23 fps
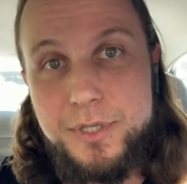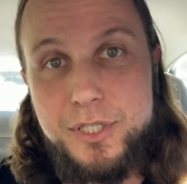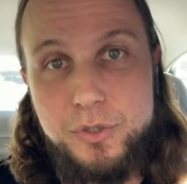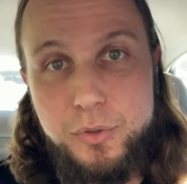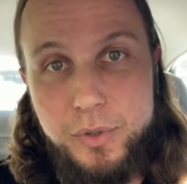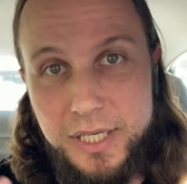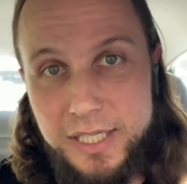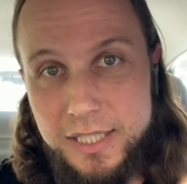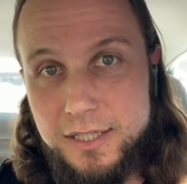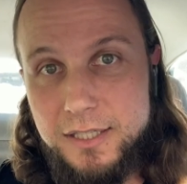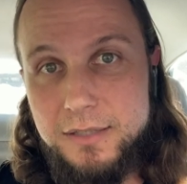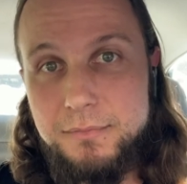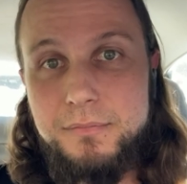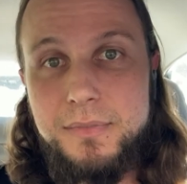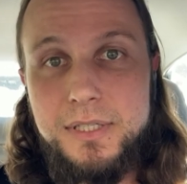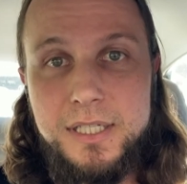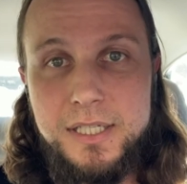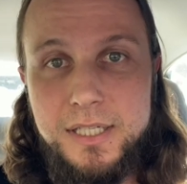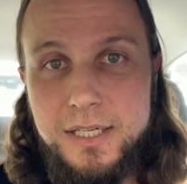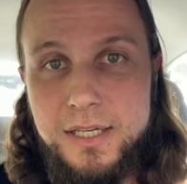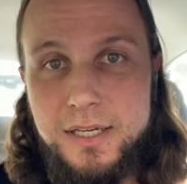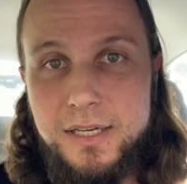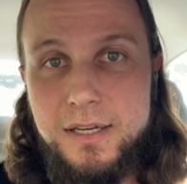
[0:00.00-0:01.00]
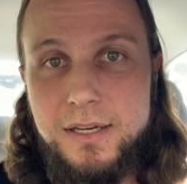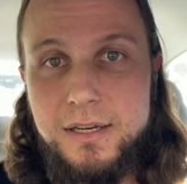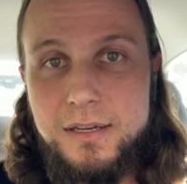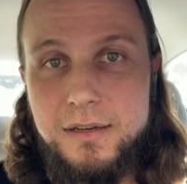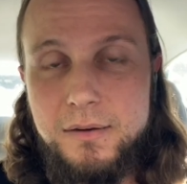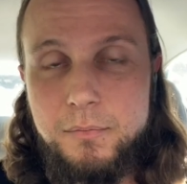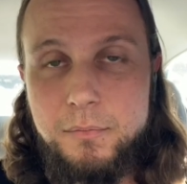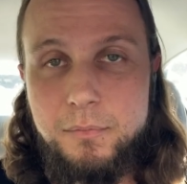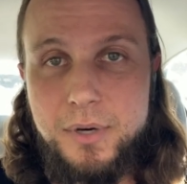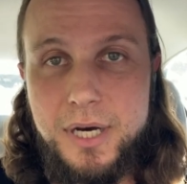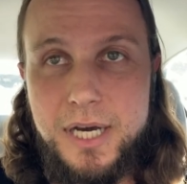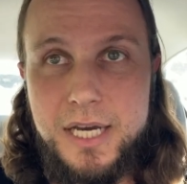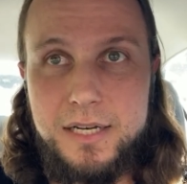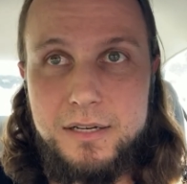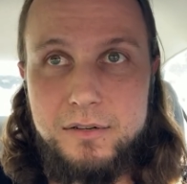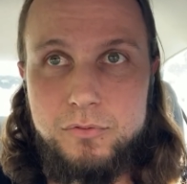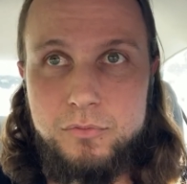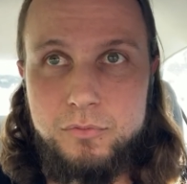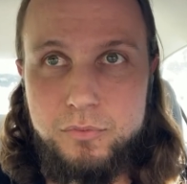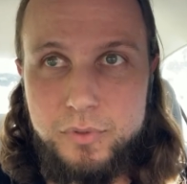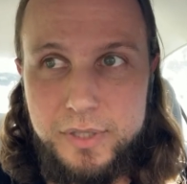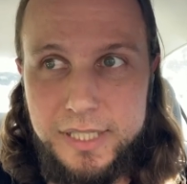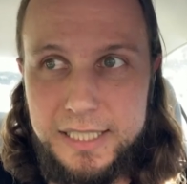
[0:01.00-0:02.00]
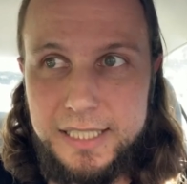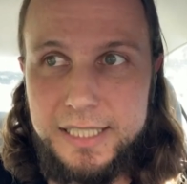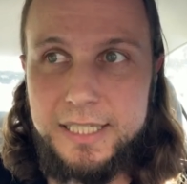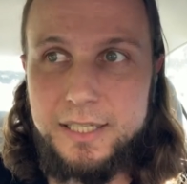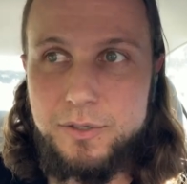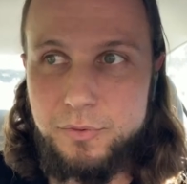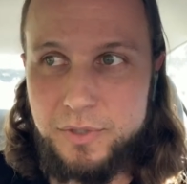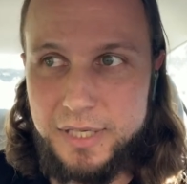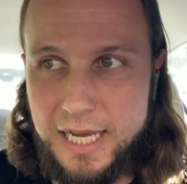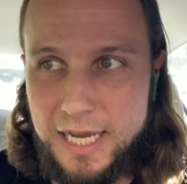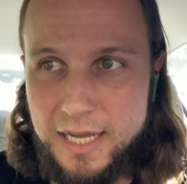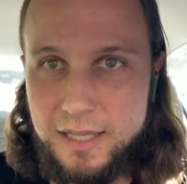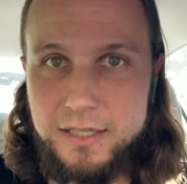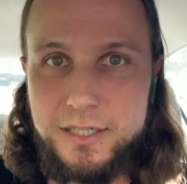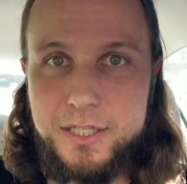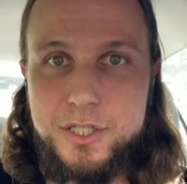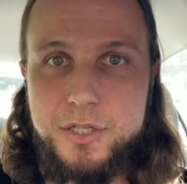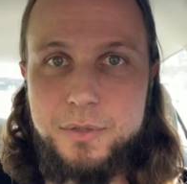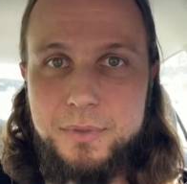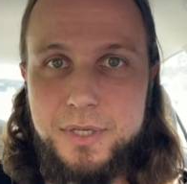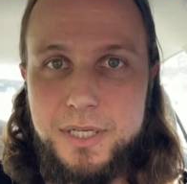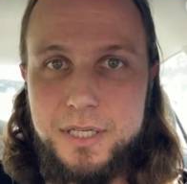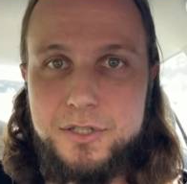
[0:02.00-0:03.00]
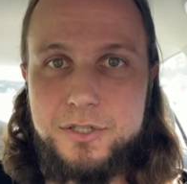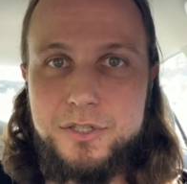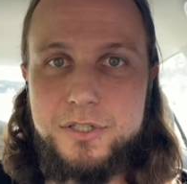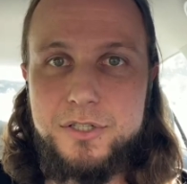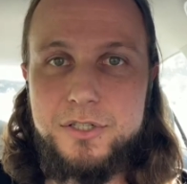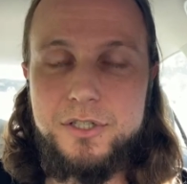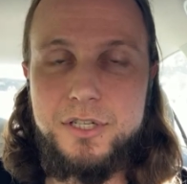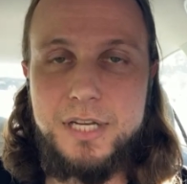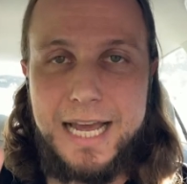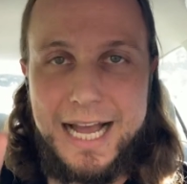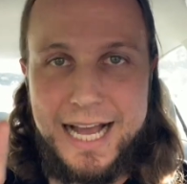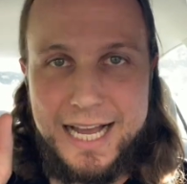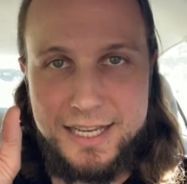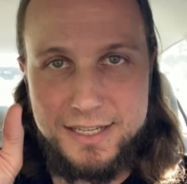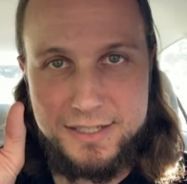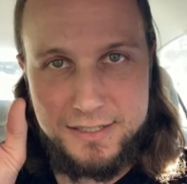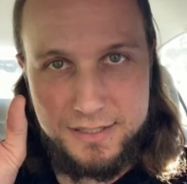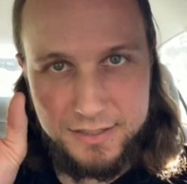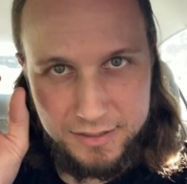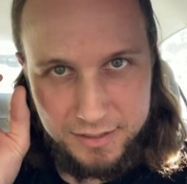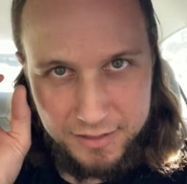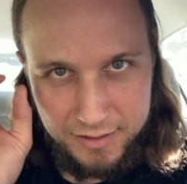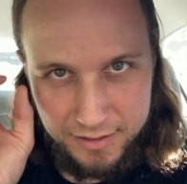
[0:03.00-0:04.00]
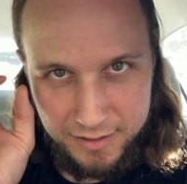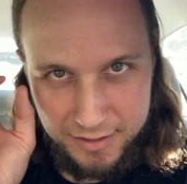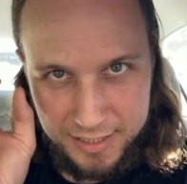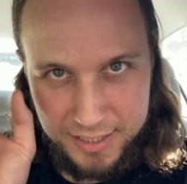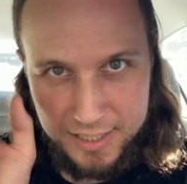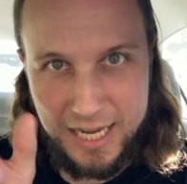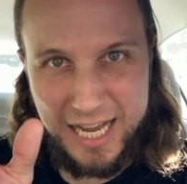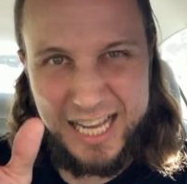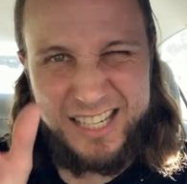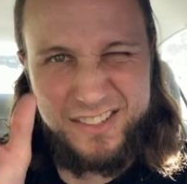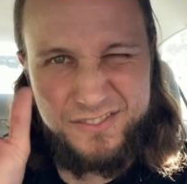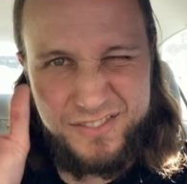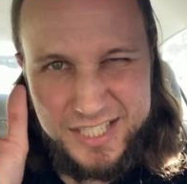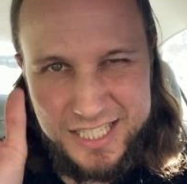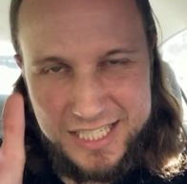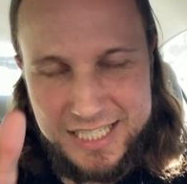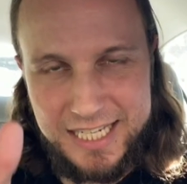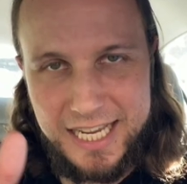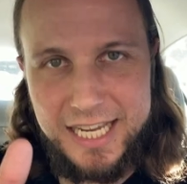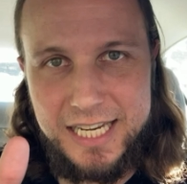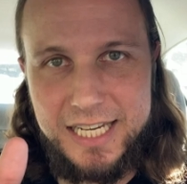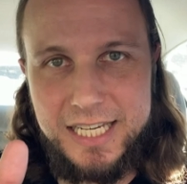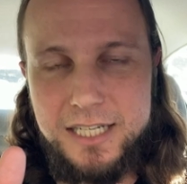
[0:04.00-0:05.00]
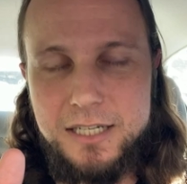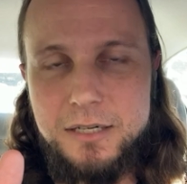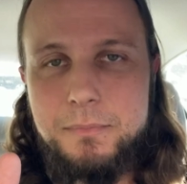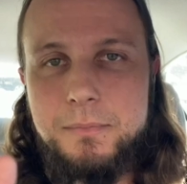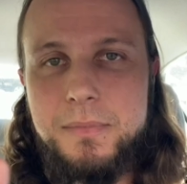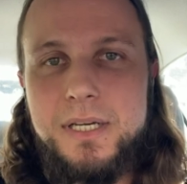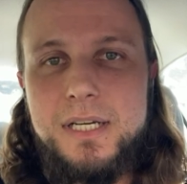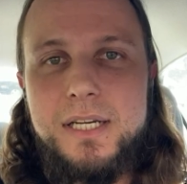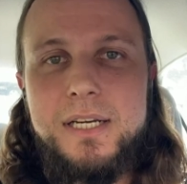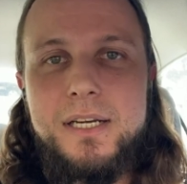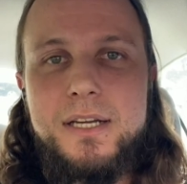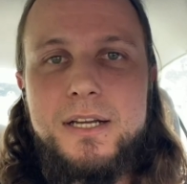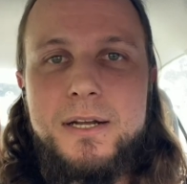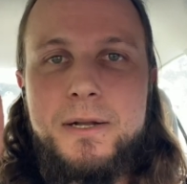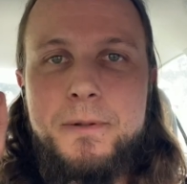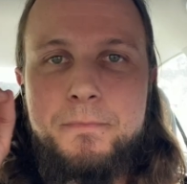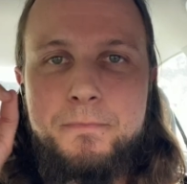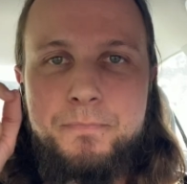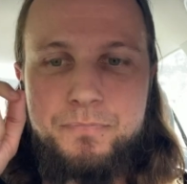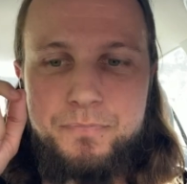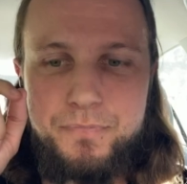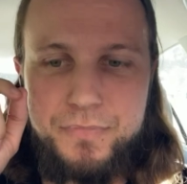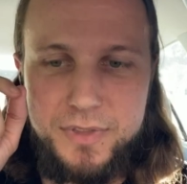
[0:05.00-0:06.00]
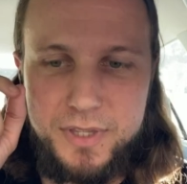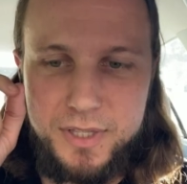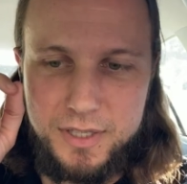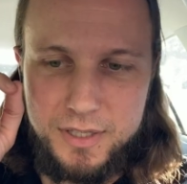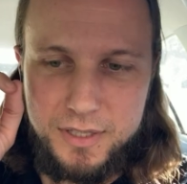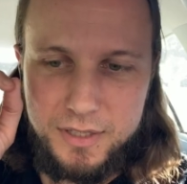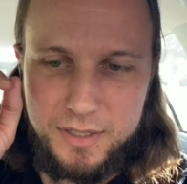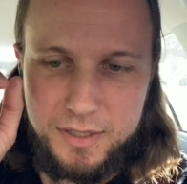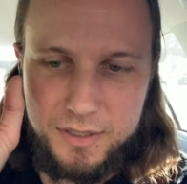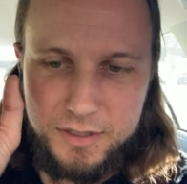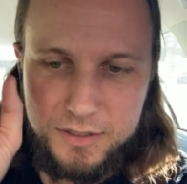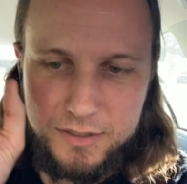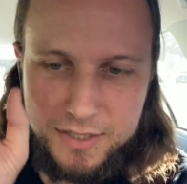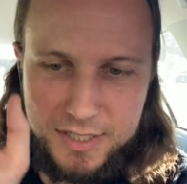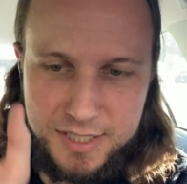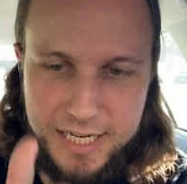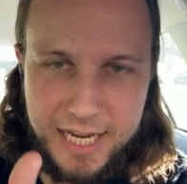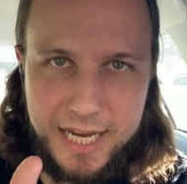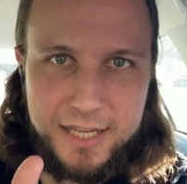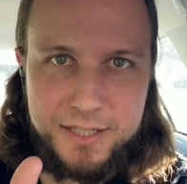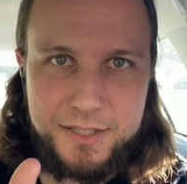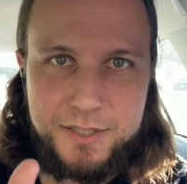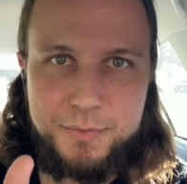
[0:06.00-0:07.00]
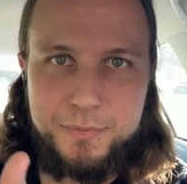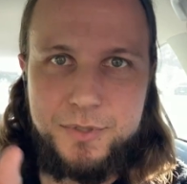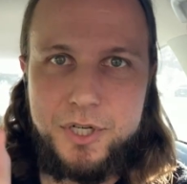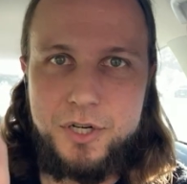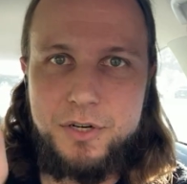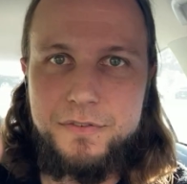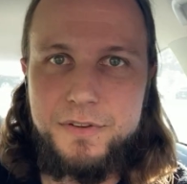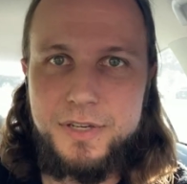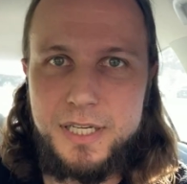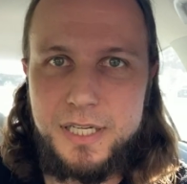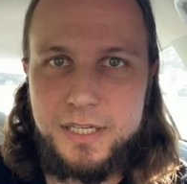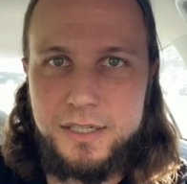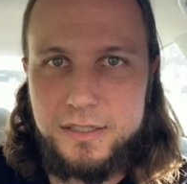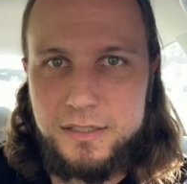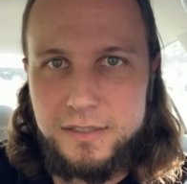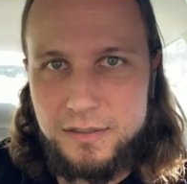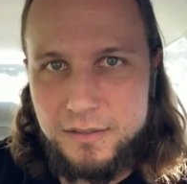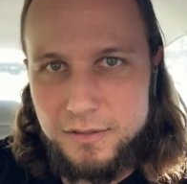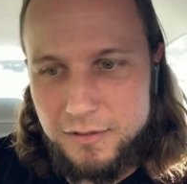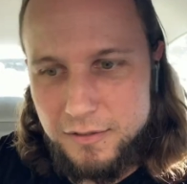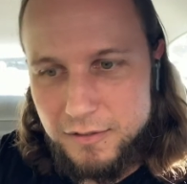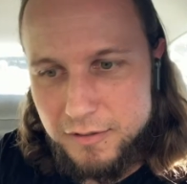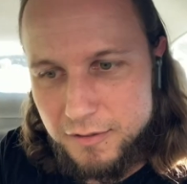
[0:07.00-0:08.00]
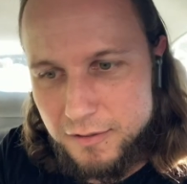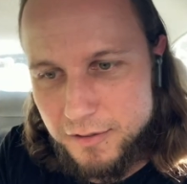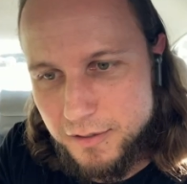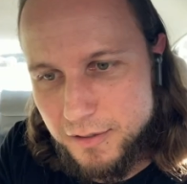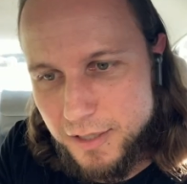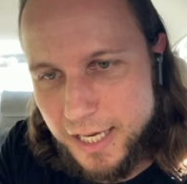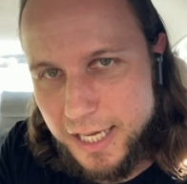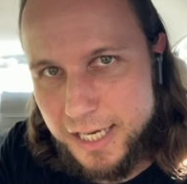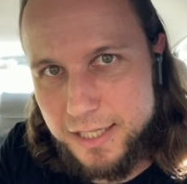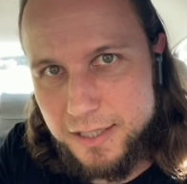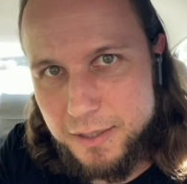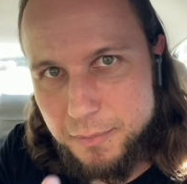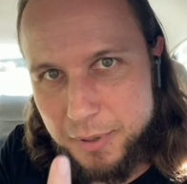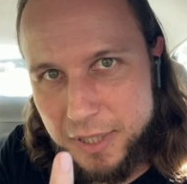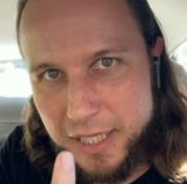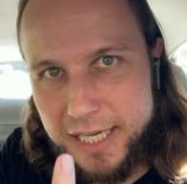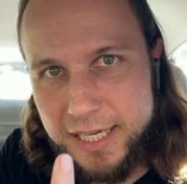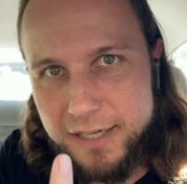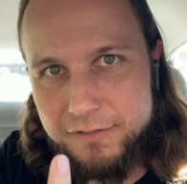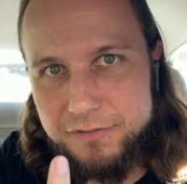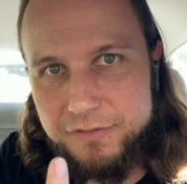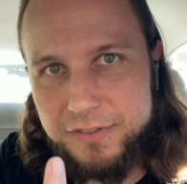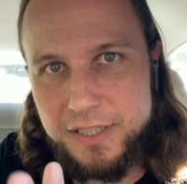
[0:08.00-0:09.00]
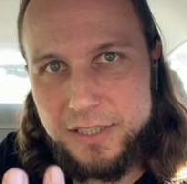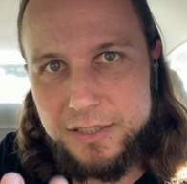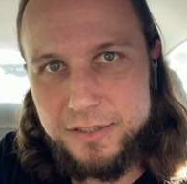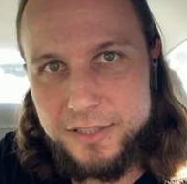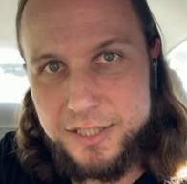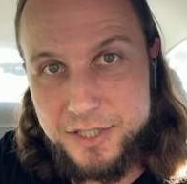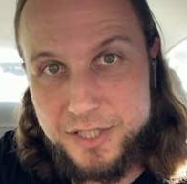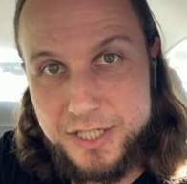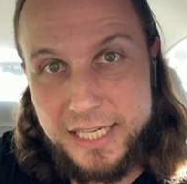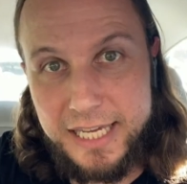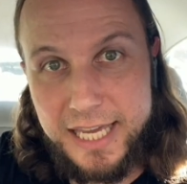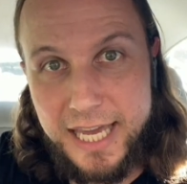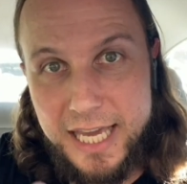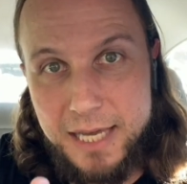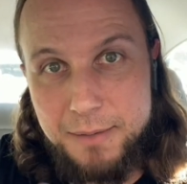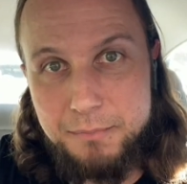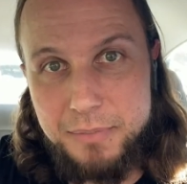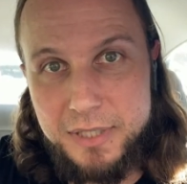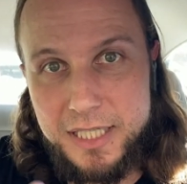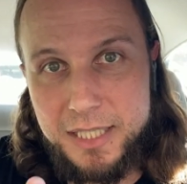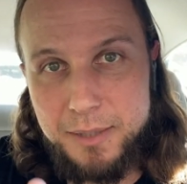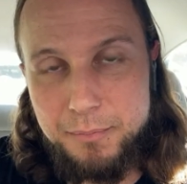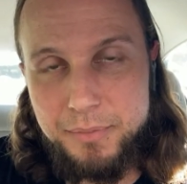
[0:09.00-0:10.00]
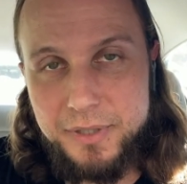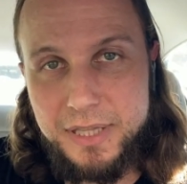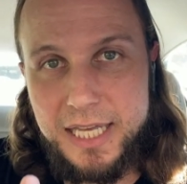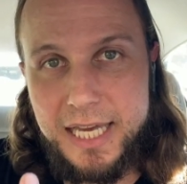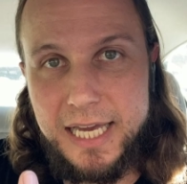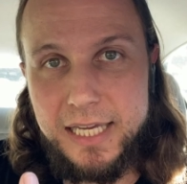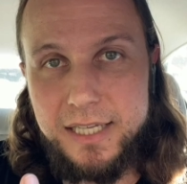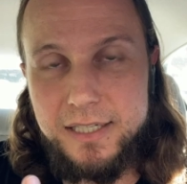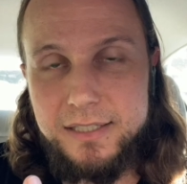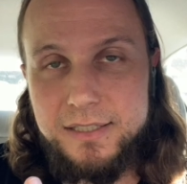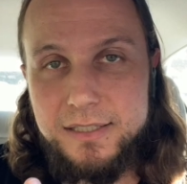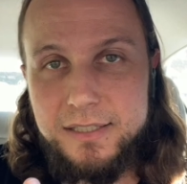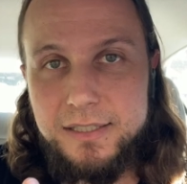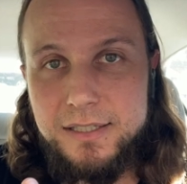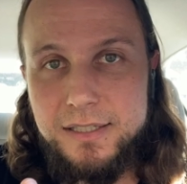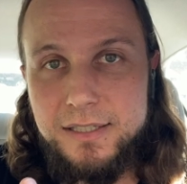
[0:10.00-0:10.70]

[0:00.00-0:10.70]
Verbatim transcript: between them, but really that reality should be understood as this kind of stadium, stands observing, and the playing field, there's a game being played.